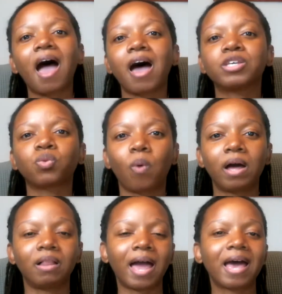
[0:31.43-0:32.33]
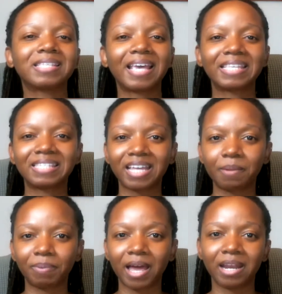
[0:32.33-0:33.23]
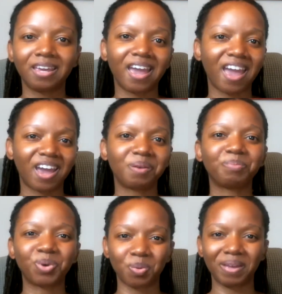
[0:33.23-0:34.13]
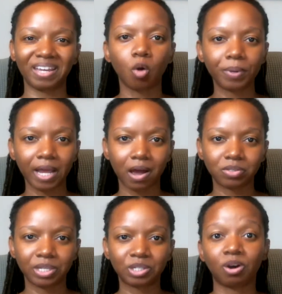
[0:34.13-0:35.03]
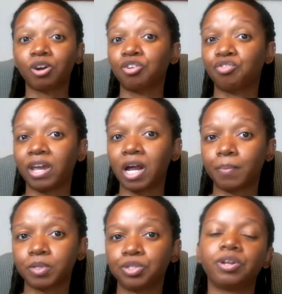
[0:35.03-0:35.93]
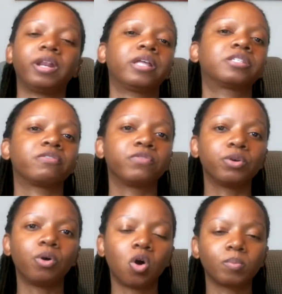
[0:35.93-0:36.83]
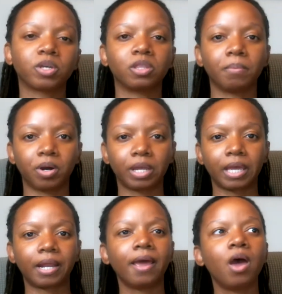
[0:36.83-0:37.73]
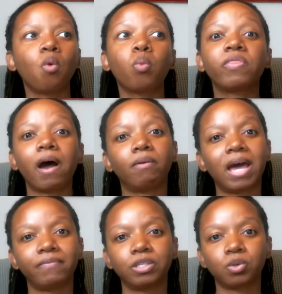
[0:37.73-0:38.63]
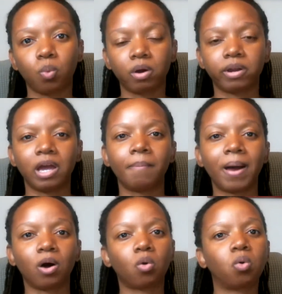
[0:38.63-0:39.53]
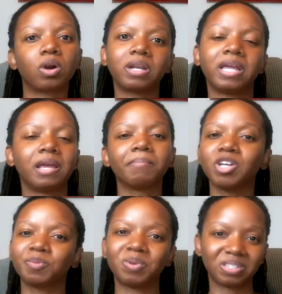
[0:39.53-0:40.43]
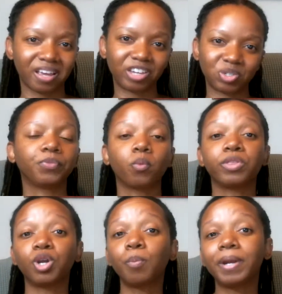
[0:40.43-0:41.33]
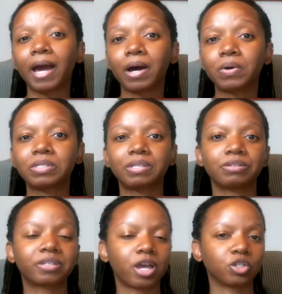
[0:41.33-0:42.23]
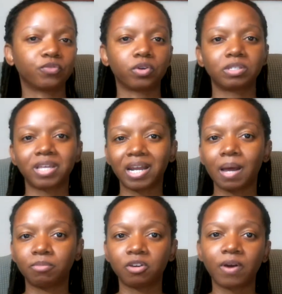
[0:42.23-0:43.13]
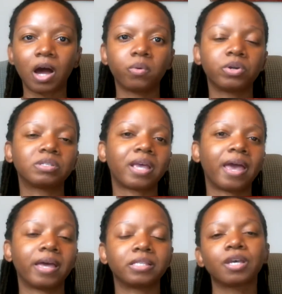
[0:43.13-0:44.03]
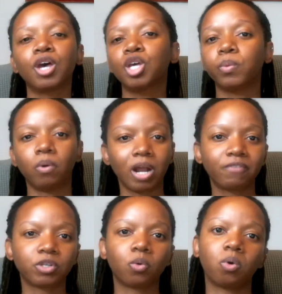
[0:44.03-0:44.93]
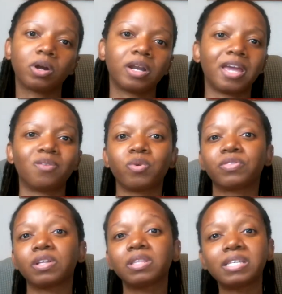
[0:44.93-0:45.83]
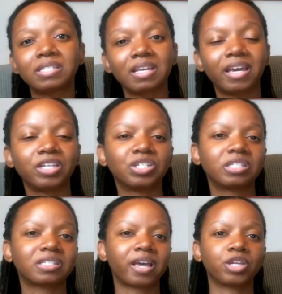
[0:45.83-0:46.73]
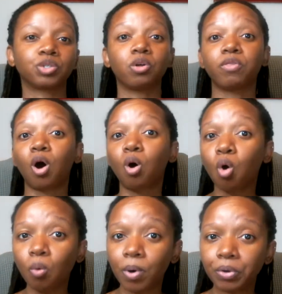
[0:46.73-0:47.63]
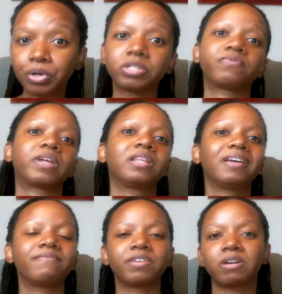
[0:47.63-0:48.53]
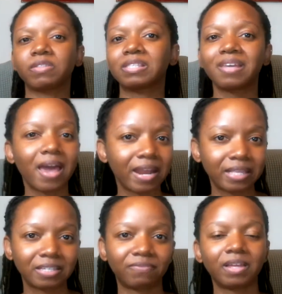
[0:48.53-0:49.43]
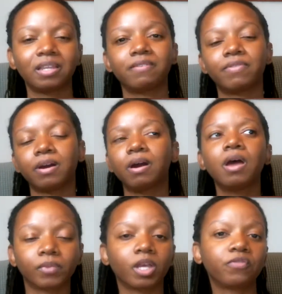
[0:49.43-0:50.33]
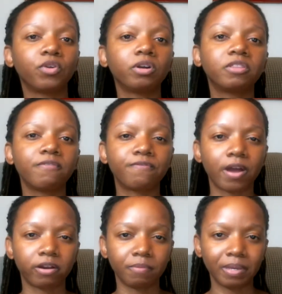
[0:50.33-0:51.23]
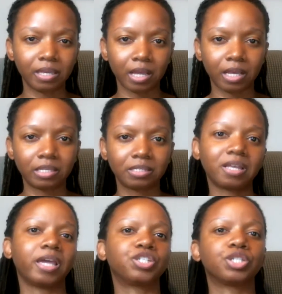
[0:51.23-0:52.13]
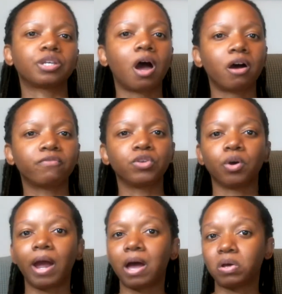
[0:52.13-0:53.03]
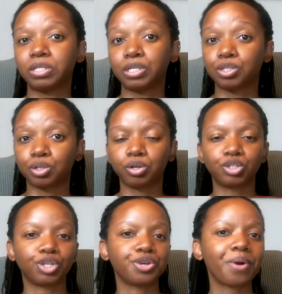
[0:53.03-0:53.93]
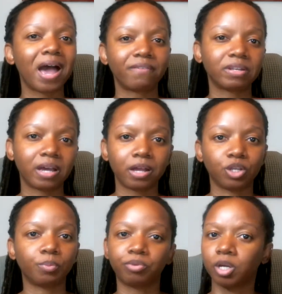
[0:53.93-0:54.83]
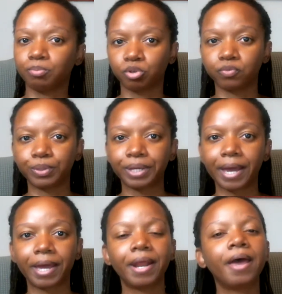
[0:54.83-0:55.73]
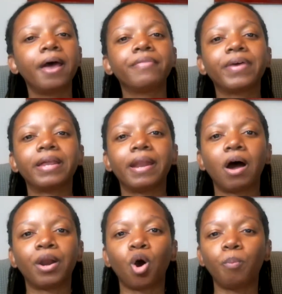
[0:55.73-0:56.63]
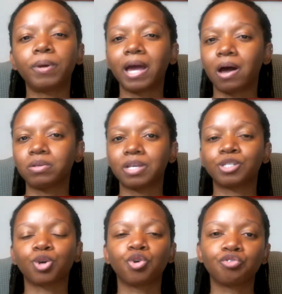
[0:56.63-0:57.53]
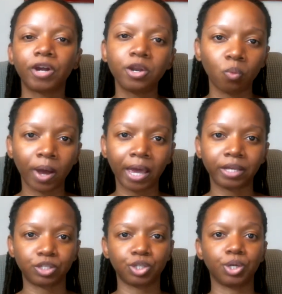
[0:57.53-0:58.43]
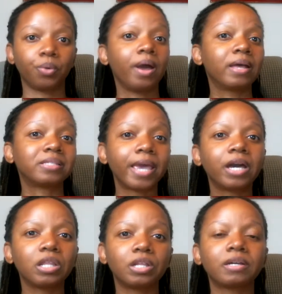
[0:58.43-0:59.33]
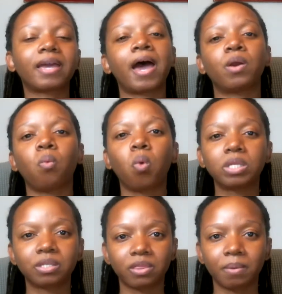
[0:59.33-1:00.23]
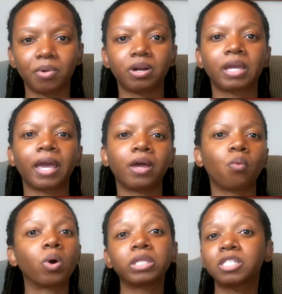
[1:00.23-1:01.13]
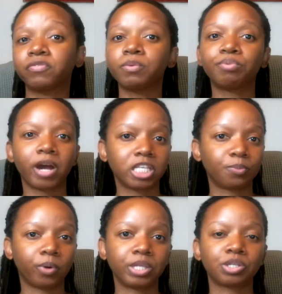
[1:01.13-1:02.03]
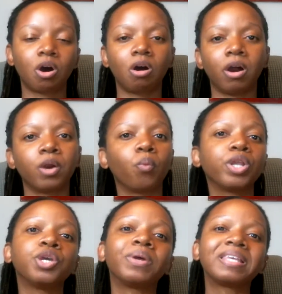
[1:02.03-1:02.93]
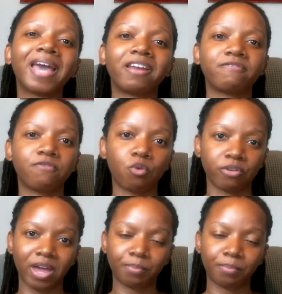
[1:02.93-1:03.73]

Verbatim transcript: as well as estate planning and probate. Open houses are a great opportunity to view homes on the market without having to worry about coordinating multiple schedules. With an open house, they're scheduled for a set number of hours and you won't have to coordinate with the listing agent's schedule, the homeowners if they live there, the tenants if they live there. If you're at the very beginning stages of your housing search and you haven't gotten your pre-approval yet, then an open house is a great way to take a look at what's on the market, what the different price points are, and what you would get for that